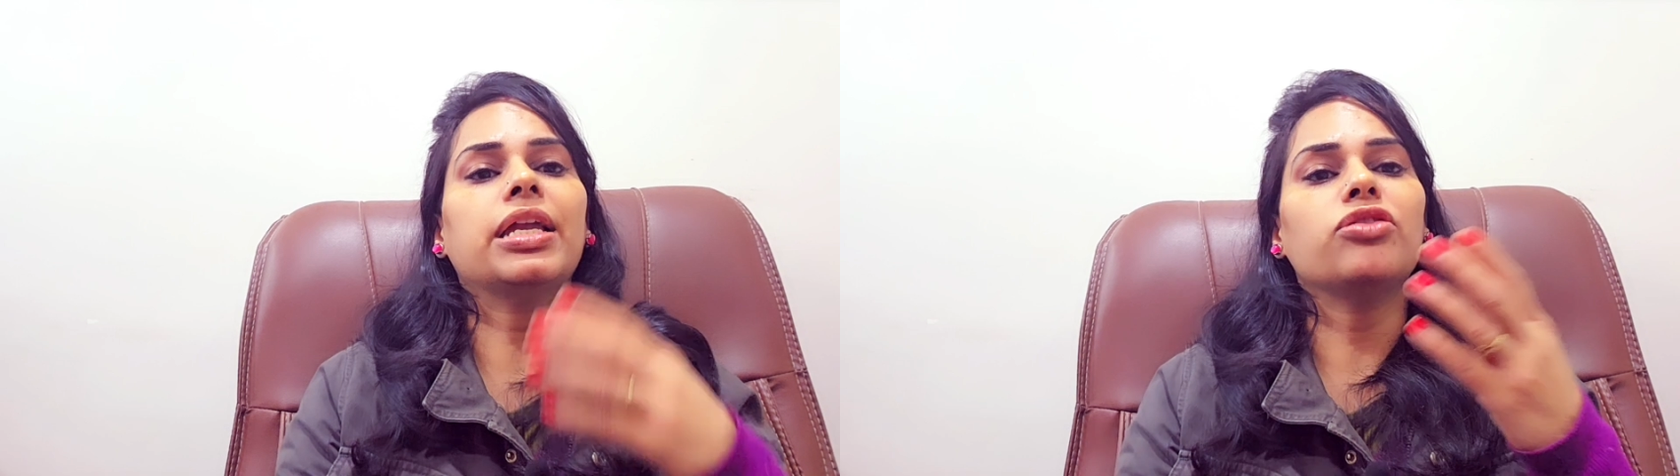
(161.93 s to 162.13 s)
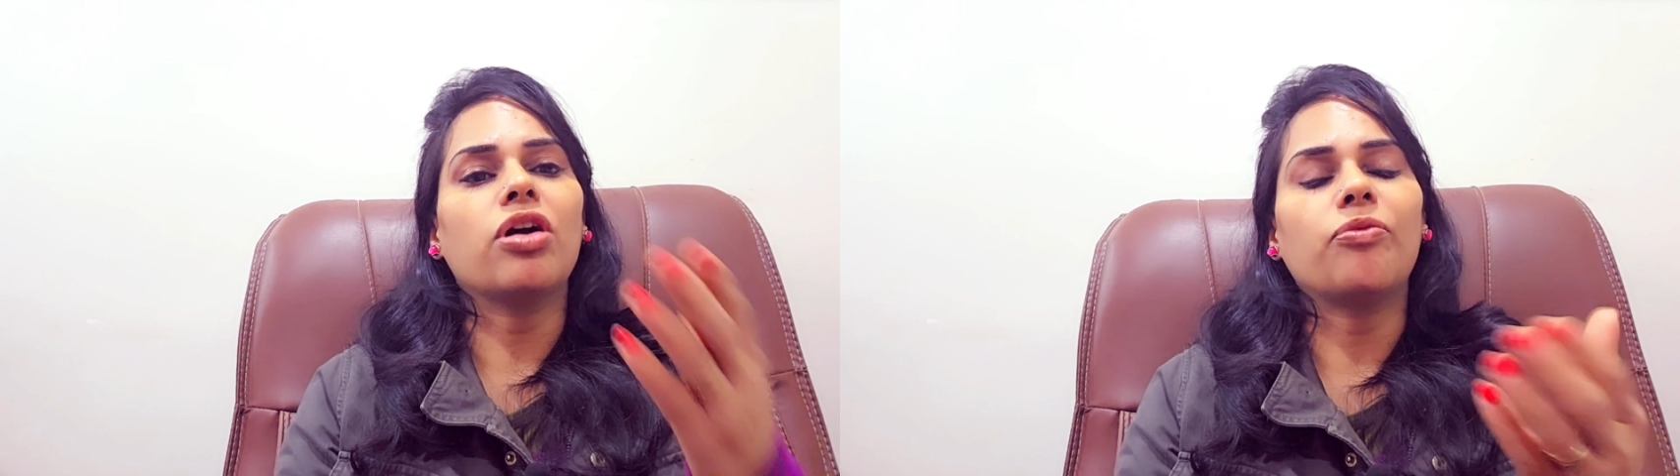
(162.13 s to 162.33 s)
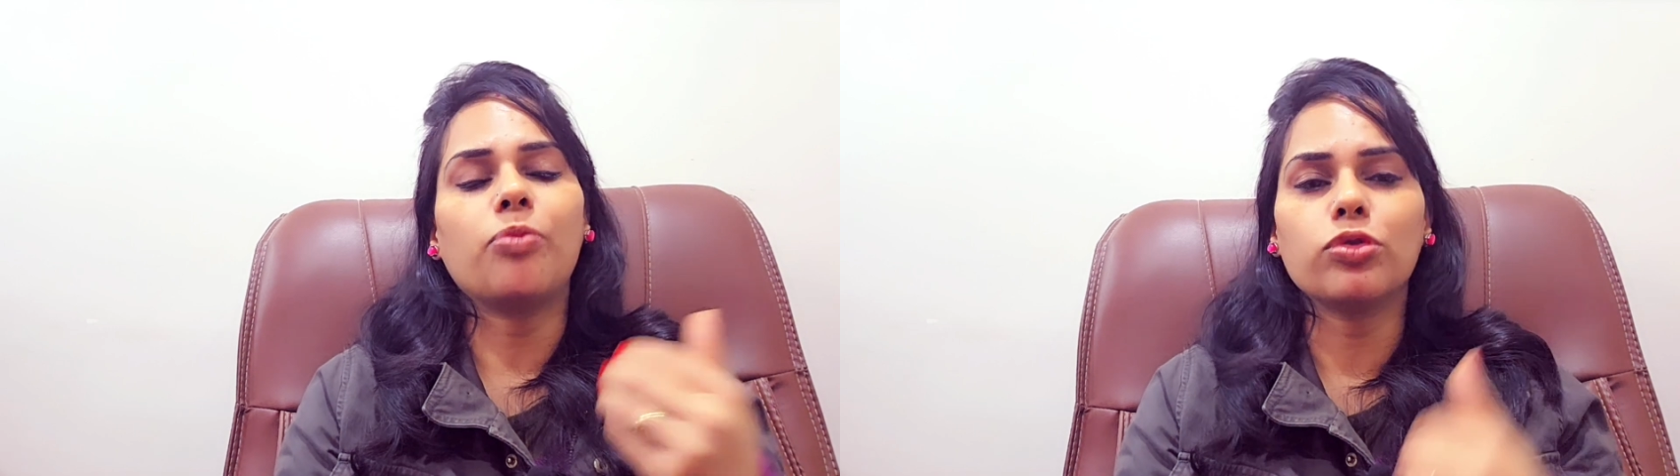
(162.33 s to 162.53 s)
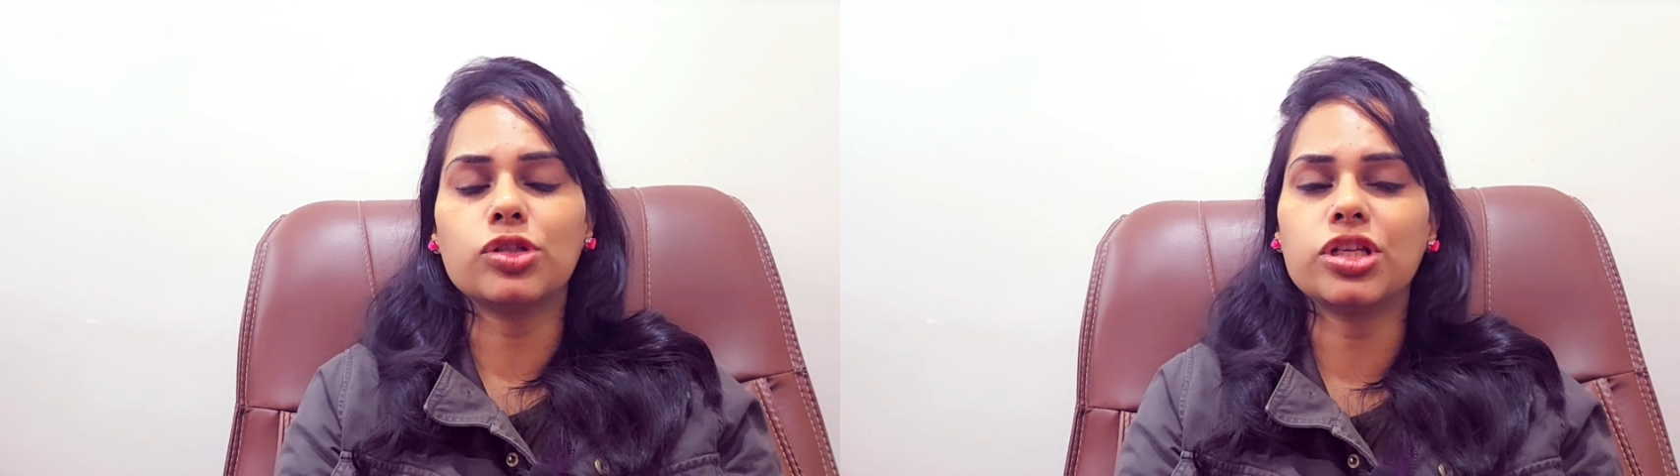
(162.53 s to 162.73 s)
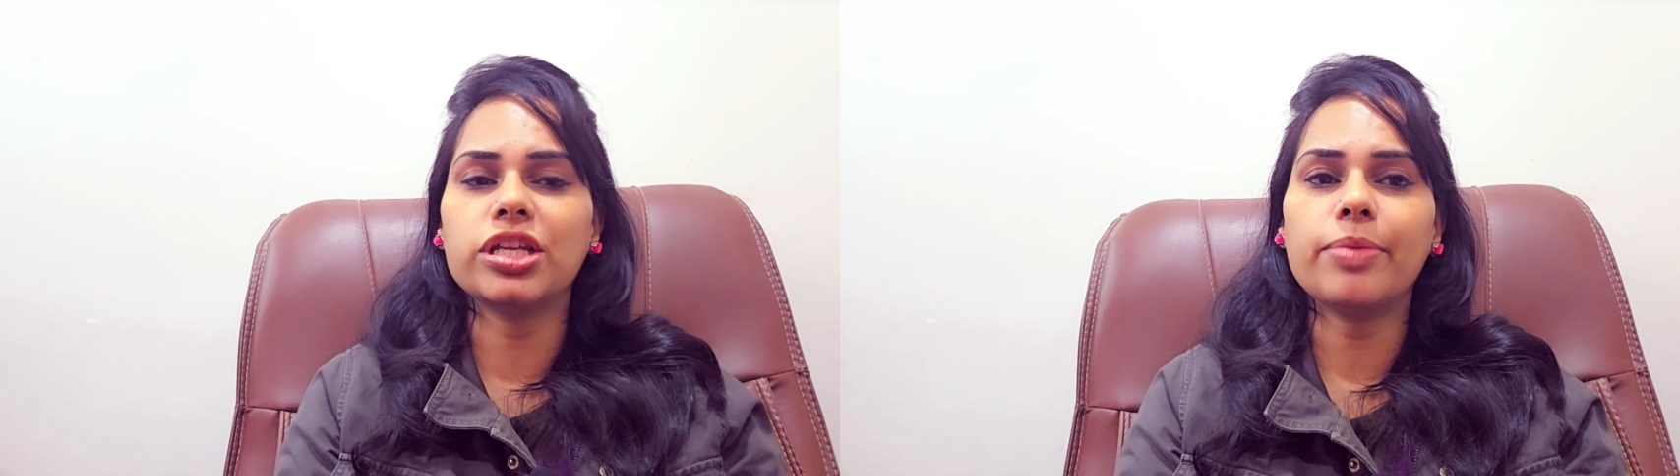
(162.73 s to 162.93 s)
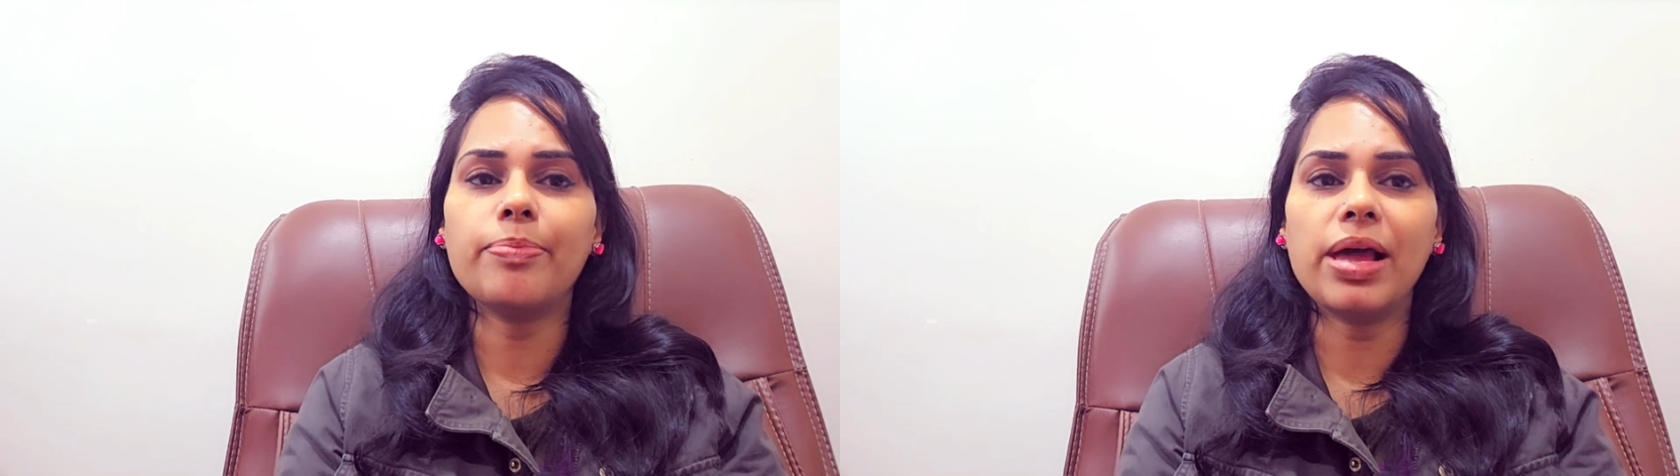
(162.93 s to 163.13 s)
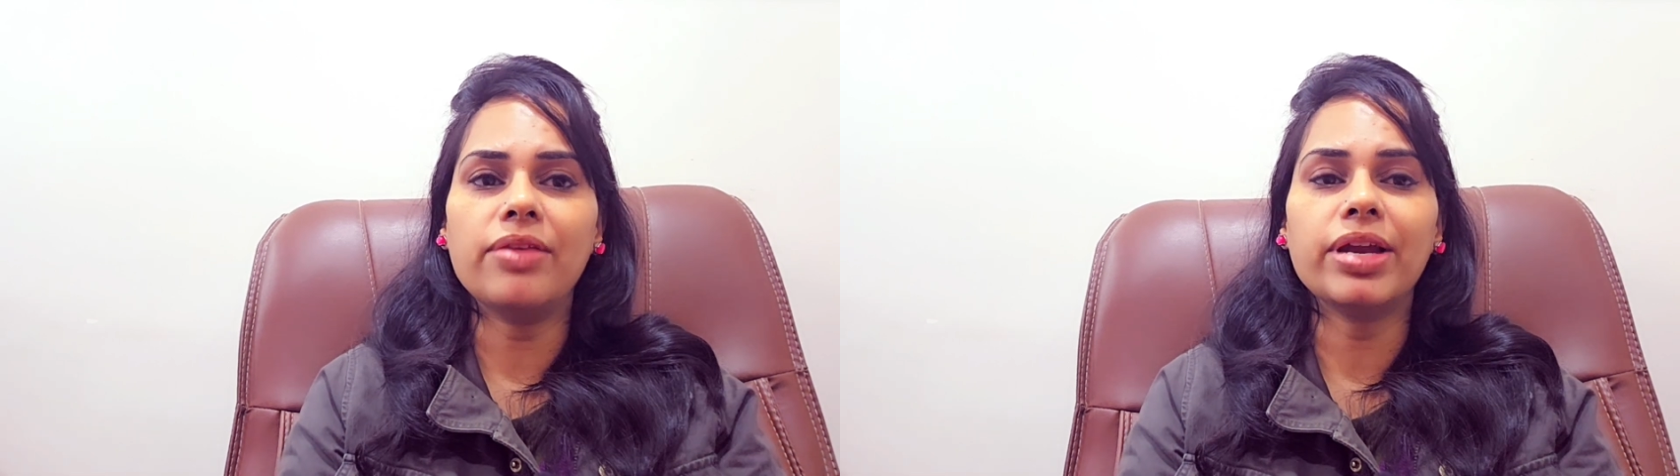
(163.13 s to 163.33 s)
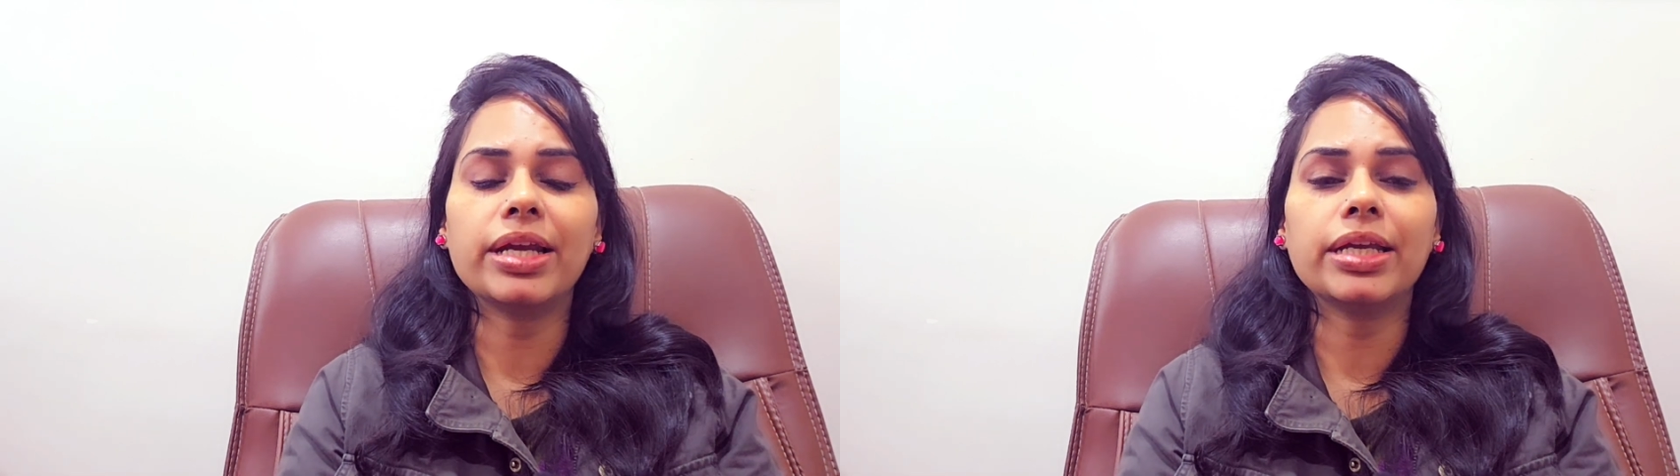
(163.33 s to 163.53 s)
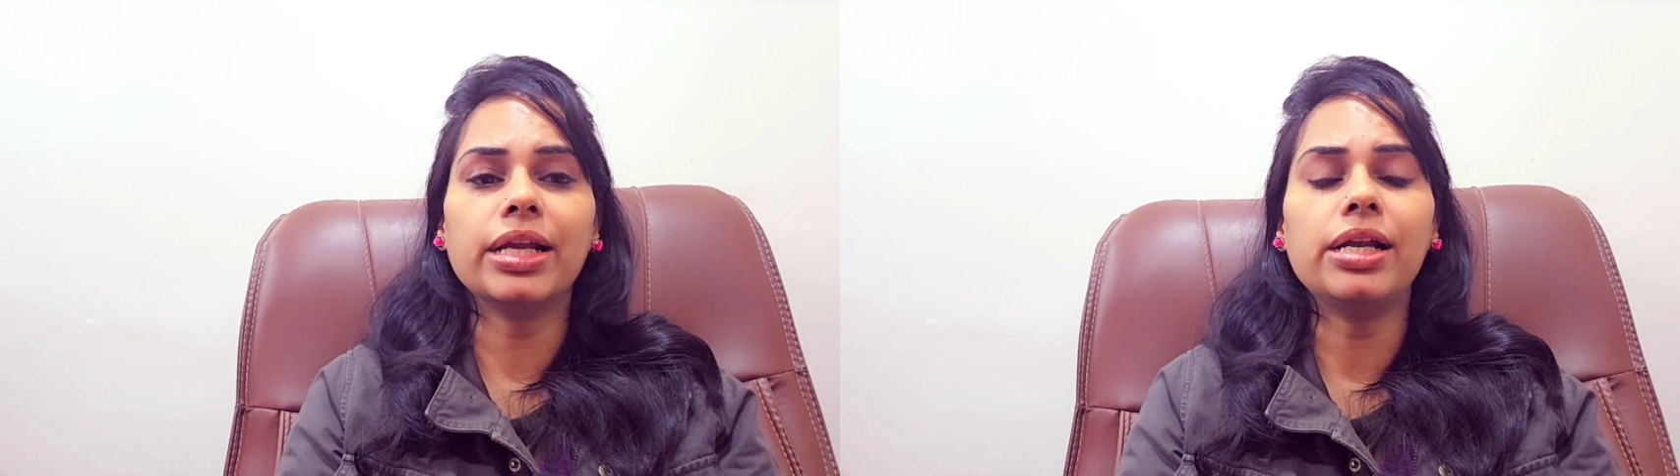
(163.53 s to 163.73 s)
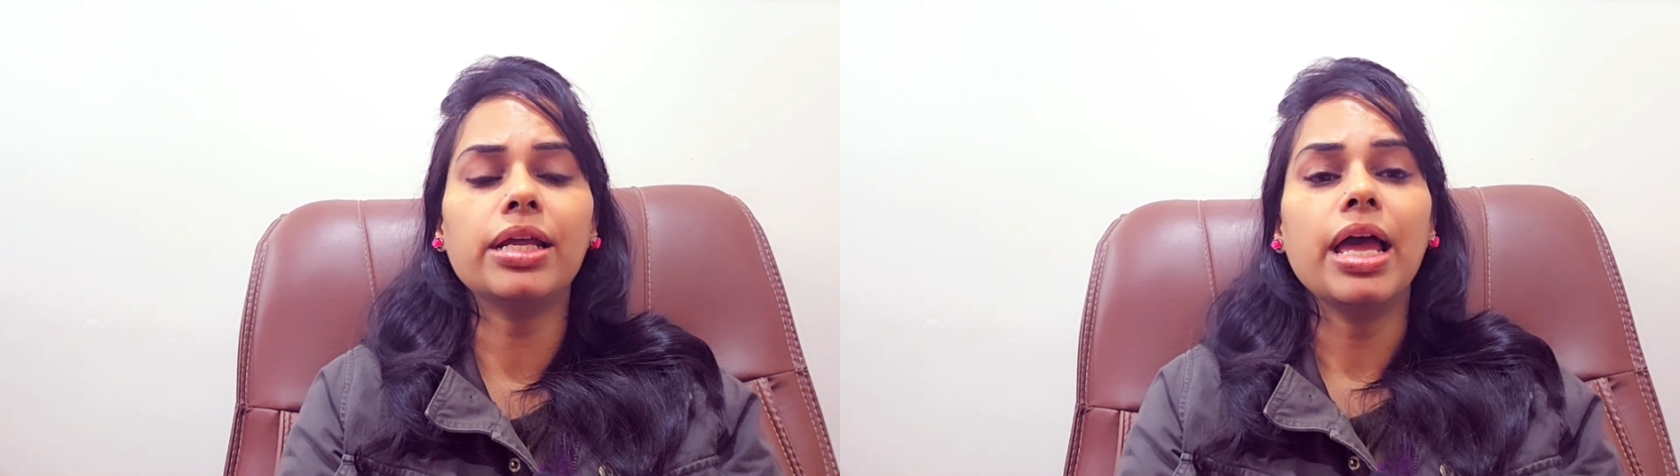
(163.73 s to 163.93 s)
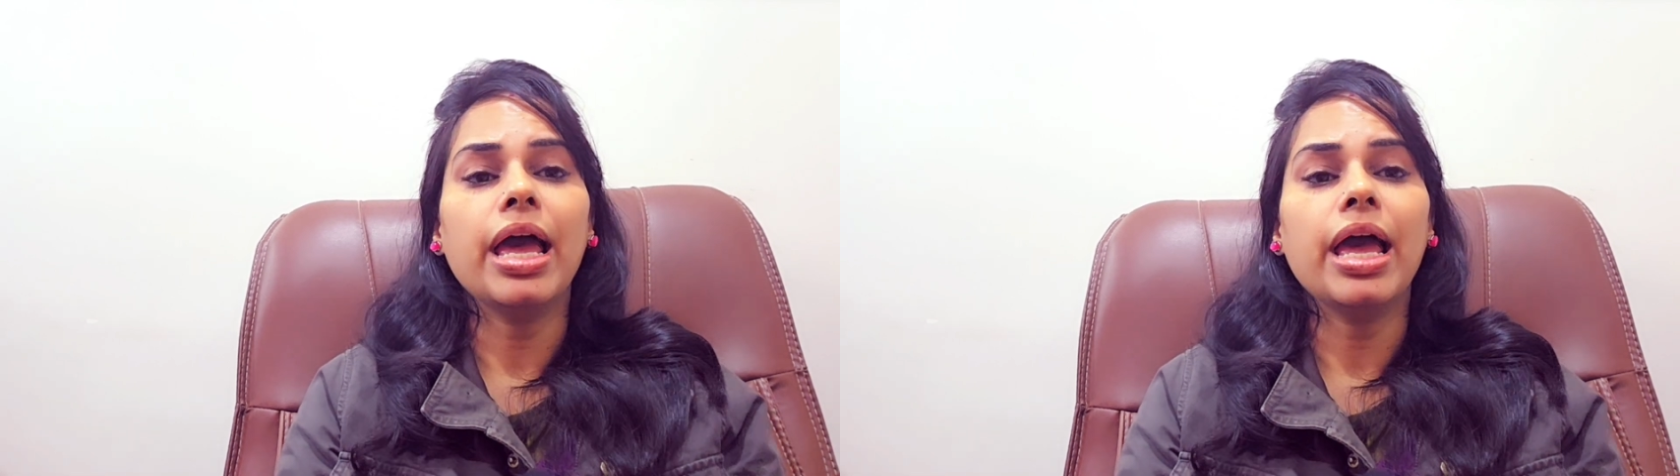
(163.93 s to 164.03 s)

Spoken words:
then you have posterior pelvic tilt.